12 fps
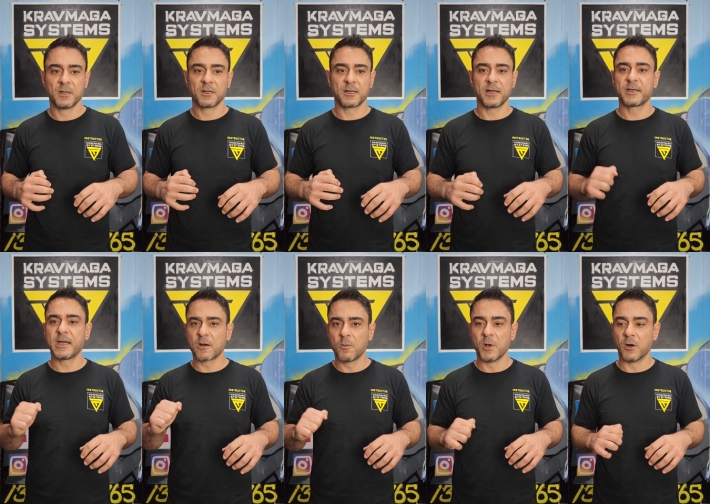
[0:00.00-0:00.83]
okay,
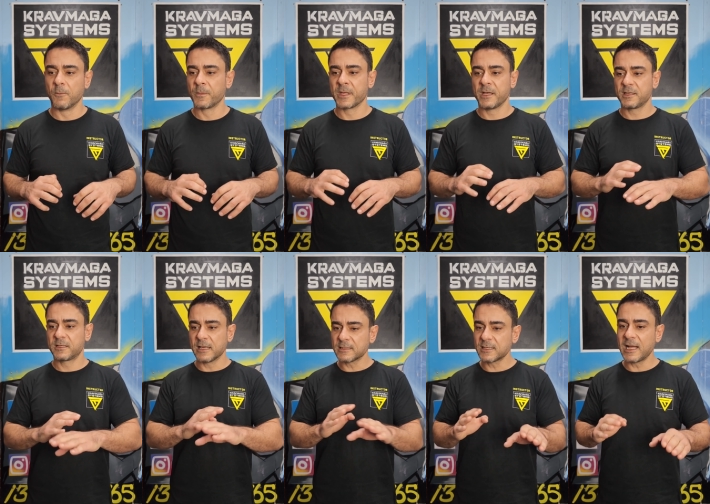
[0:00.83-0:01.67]
kettlebell. It
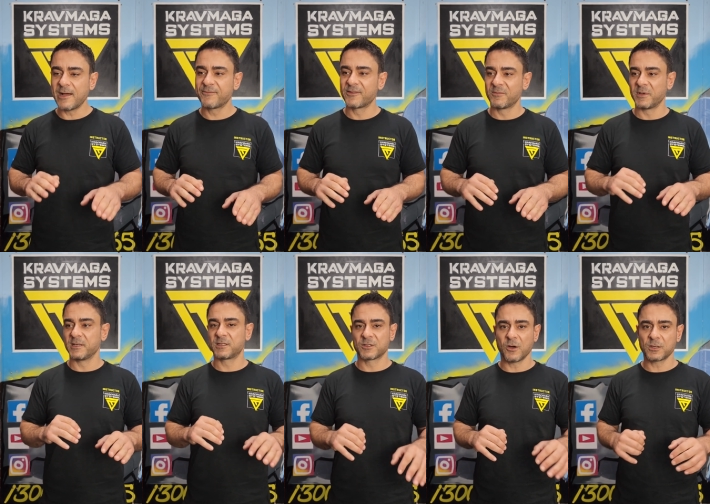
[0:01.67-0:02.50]
doesn't have to be
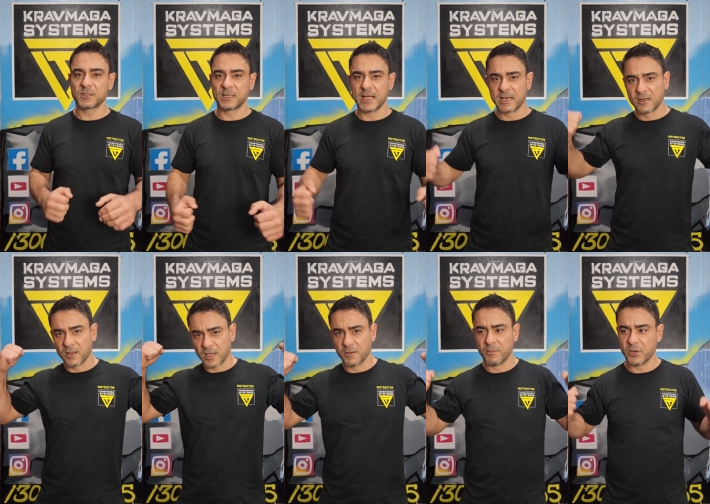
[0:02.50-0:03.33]
stock standard
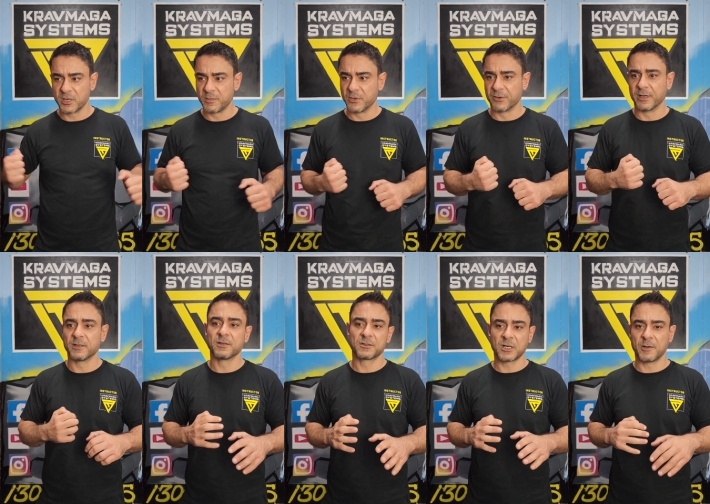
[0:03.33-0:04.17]
like a bodybuilder
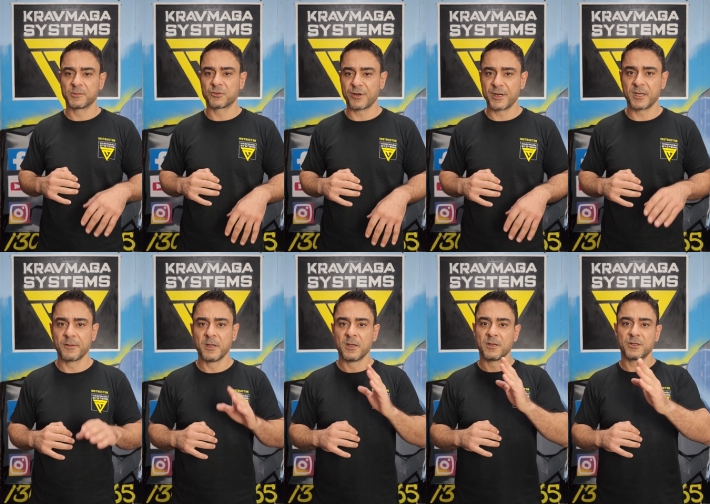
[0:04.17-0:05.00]
type training.
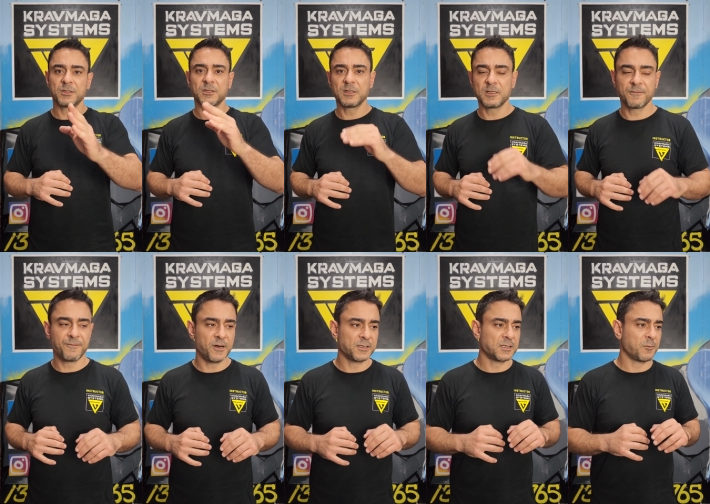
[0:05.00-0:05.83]
You just need to
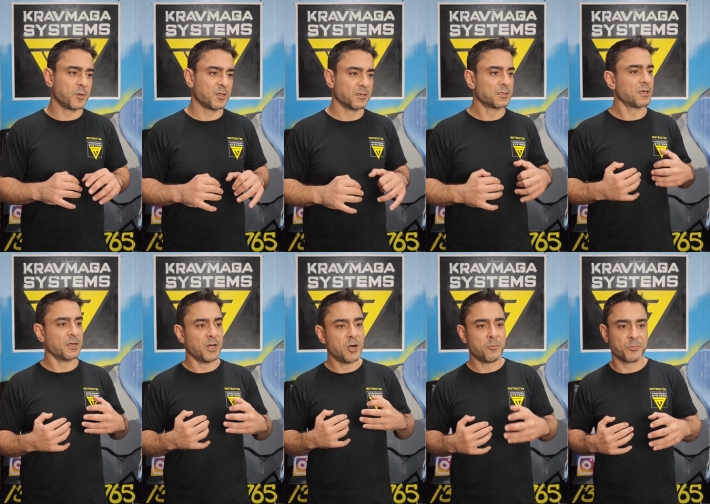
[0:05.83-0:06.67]
find something that's going to
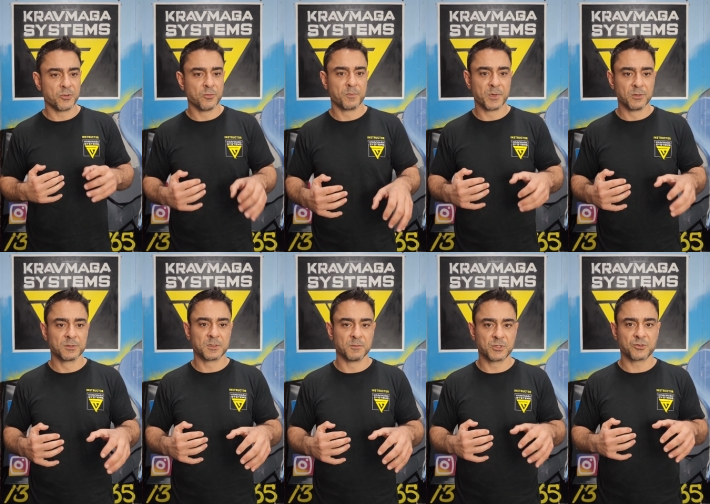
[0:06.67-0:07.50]
help you build
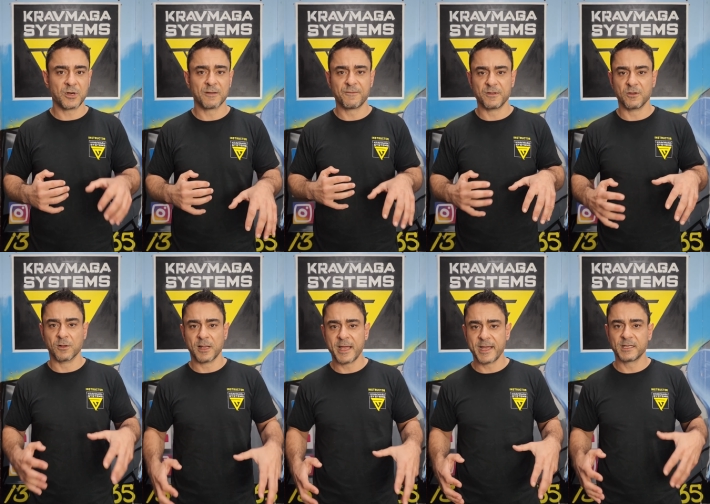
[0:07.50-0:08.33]
some strength in your
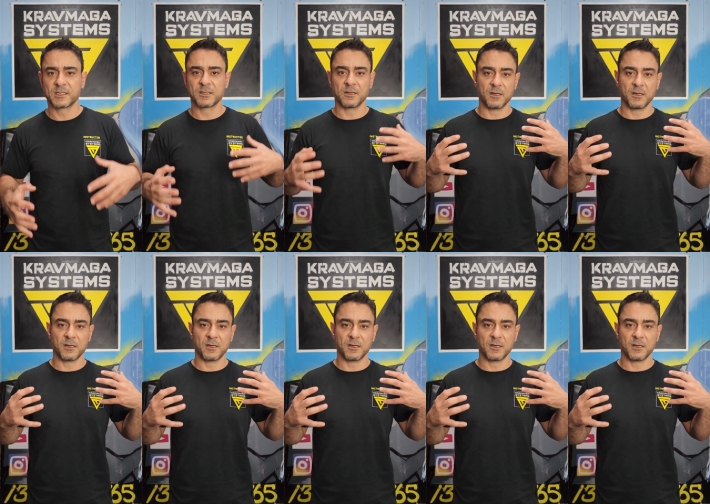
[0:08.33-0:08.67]
legs,